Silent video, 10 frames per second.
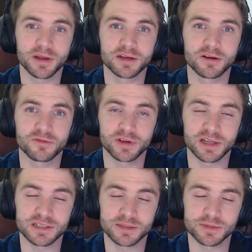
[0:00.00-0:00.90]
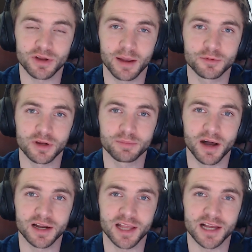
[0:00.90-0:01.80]
and don't forget to subscribe to our
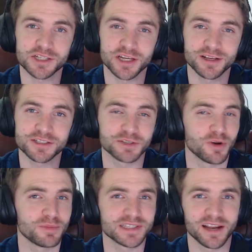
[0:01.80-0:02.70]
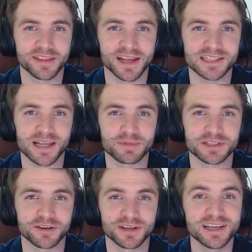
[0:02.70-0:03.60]
podcast channel so you won't miss out on the next
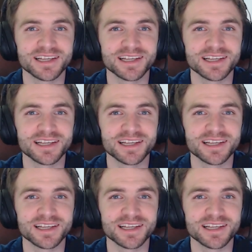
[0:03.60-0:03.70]
episode.